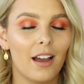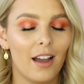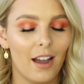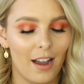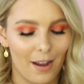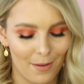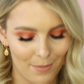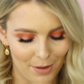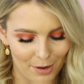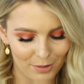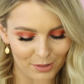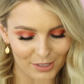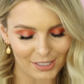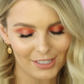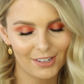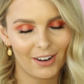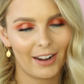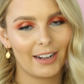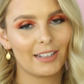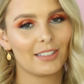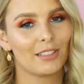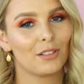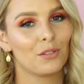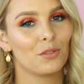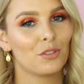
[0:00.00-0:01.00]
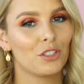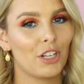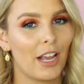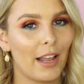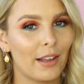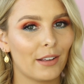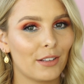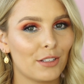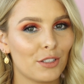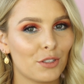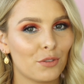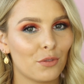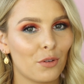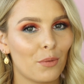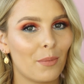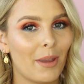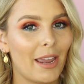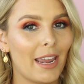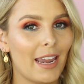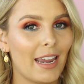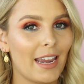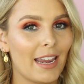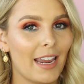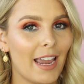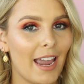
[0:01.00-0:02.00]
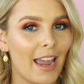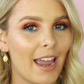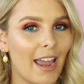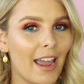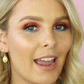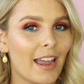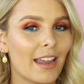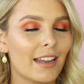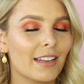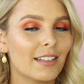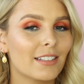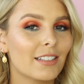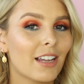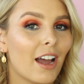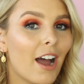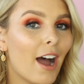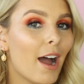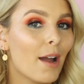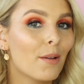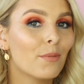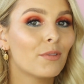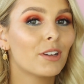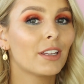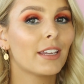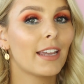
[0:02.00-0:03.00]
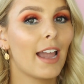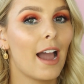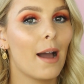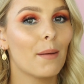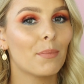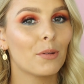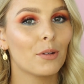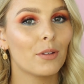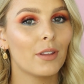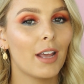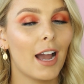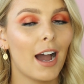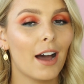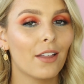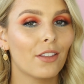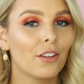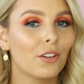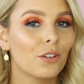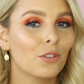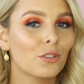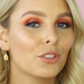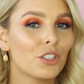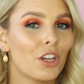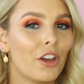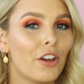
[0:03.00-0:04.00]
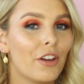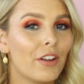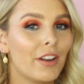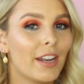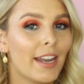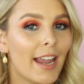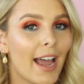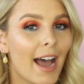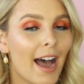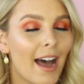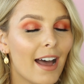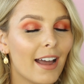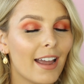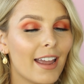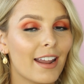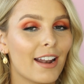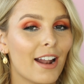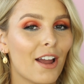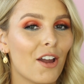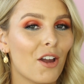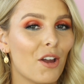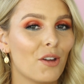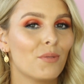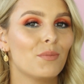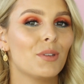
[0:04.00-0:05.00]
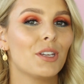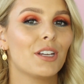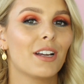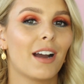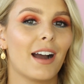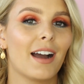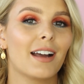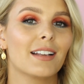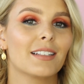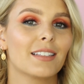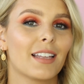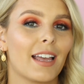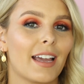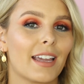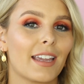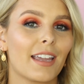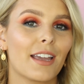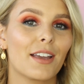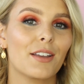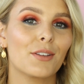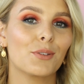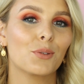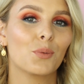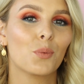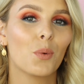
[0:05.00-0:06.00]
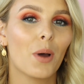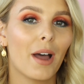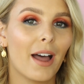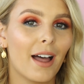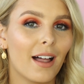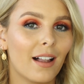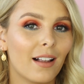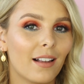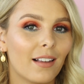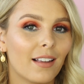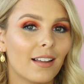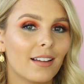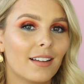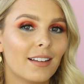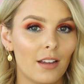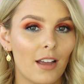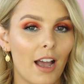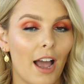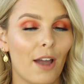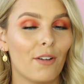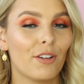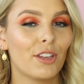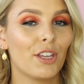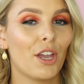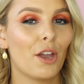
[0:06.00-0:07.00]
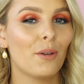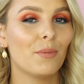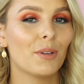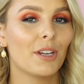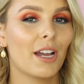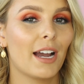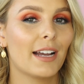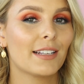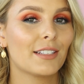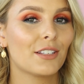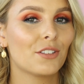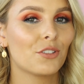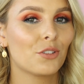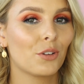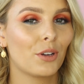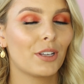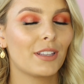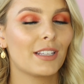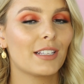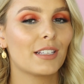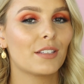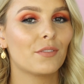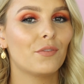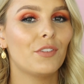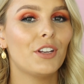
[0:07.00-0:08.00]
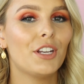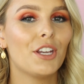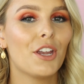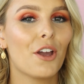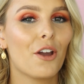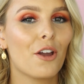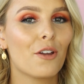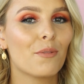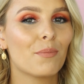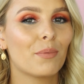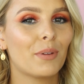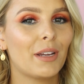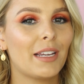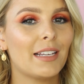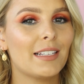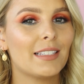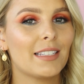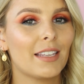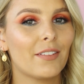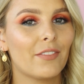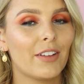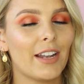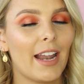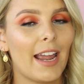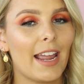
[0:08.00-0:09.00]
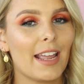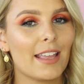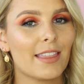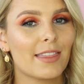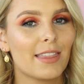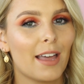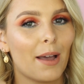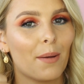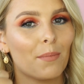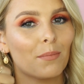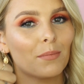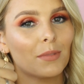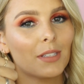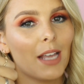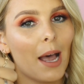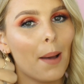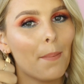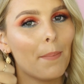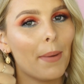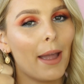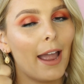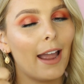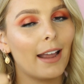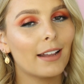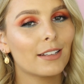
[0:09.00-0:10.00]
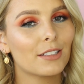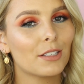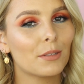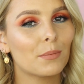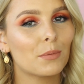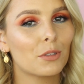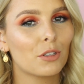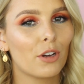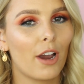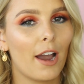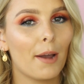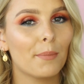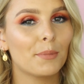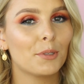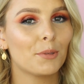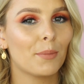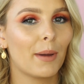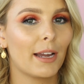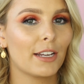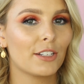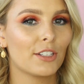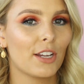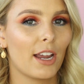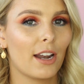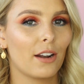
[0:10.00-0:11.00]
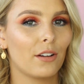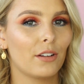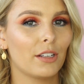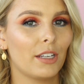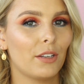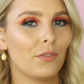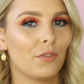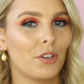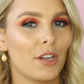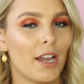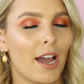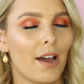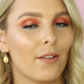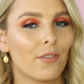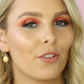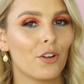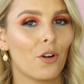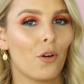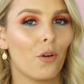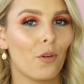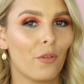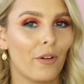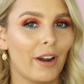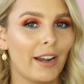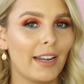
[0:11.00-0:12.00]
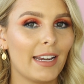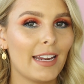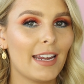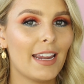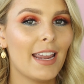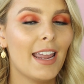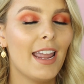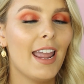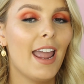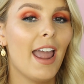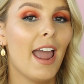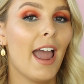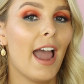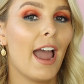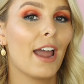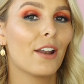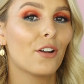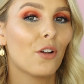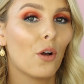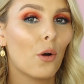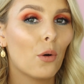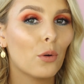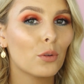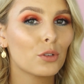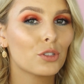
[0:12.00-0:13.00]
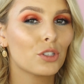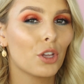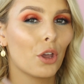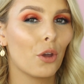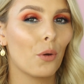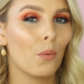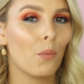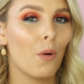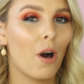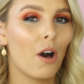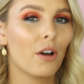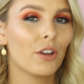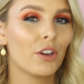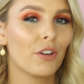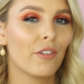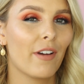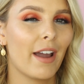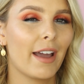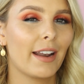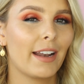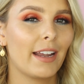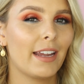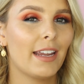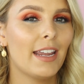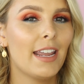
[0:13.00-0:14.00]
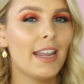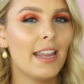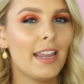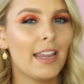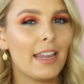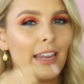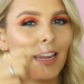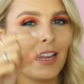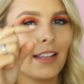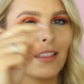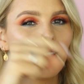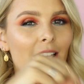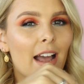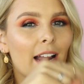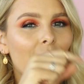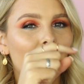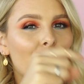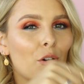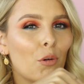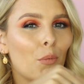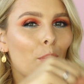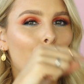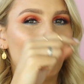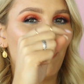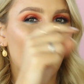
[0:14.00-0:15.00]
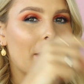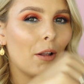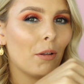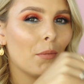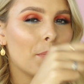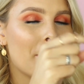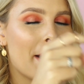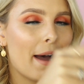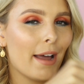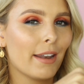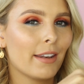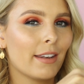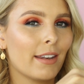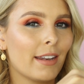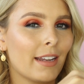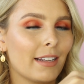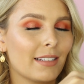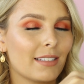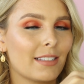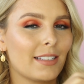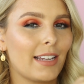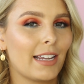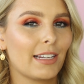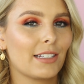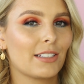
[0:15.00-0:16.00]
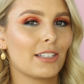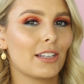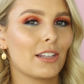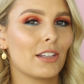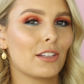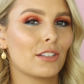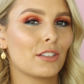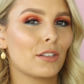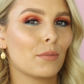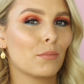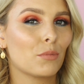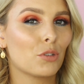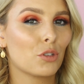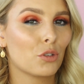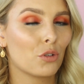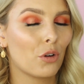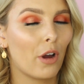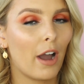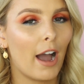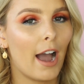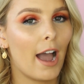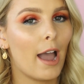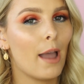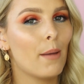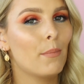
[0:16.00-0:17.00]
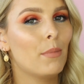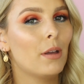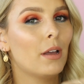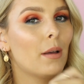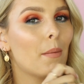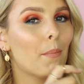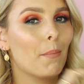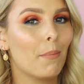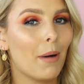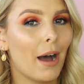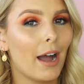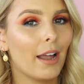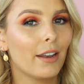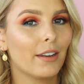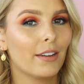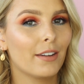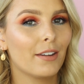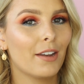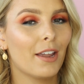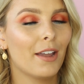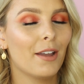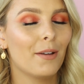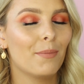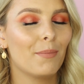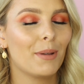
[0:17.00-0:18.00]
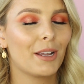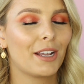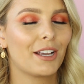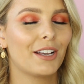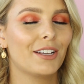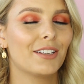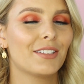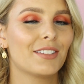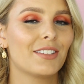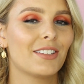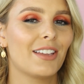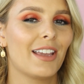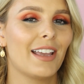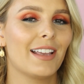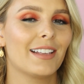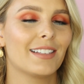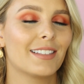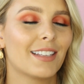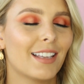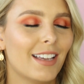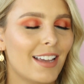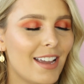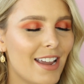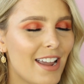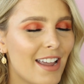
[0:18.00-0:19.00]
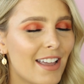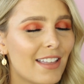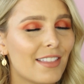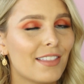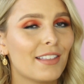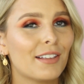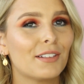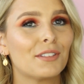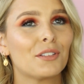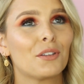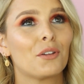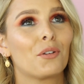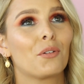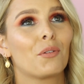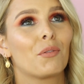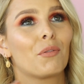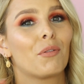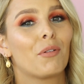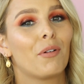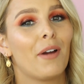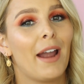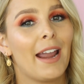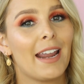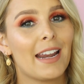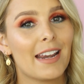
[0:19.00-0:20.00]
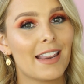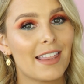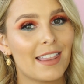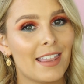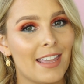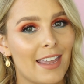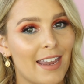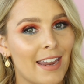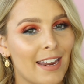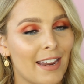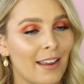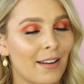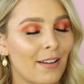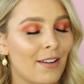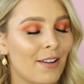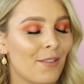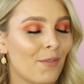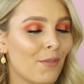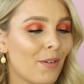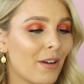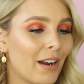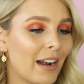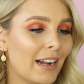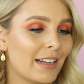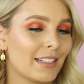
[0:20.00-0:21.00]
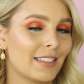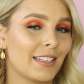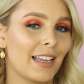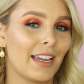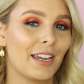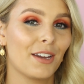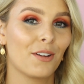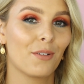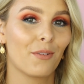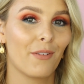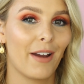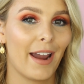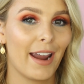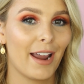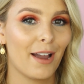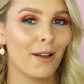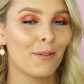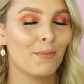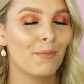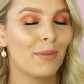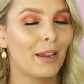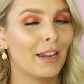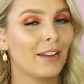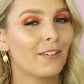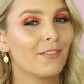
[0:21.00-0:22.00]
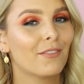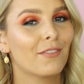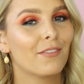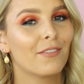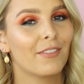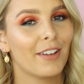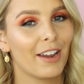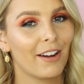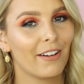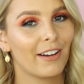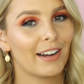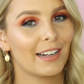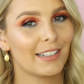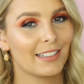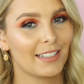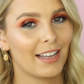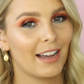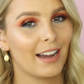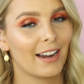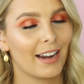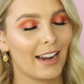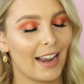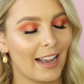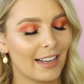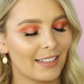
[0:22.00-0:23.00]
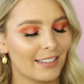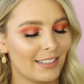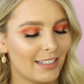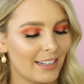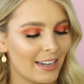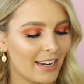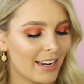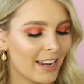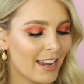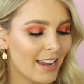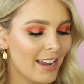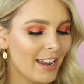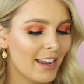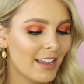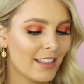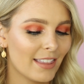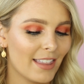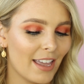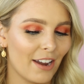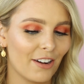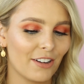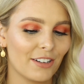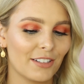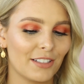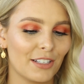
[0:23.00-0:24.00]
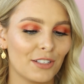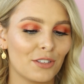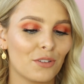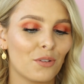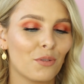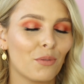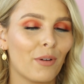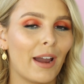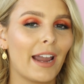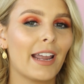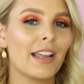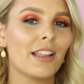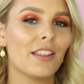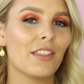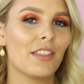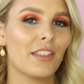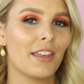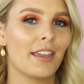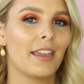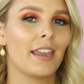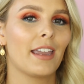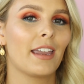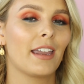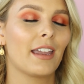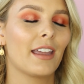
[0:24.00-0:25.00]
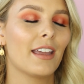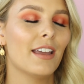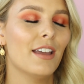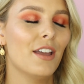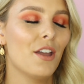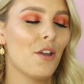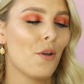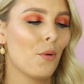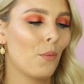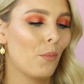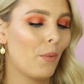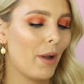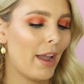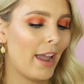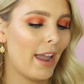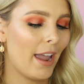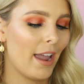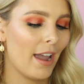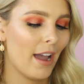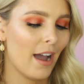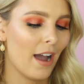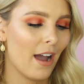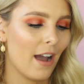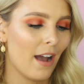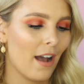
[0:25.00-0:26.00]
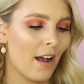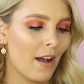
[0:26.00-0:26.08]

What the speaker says: it was a nice little challenge for me, and I'm really happy with how the look turned out, and I hope you guys like it as well. I really hope you guys enjoyed this video. Please give it a thumbs up and subscribe to my channel if you haven't already. And also, while you're at it, hit that little bell button that's next to the subscribe button, because there's this great thing, and when I say great, I'm being very sarcastic. There is this great thing where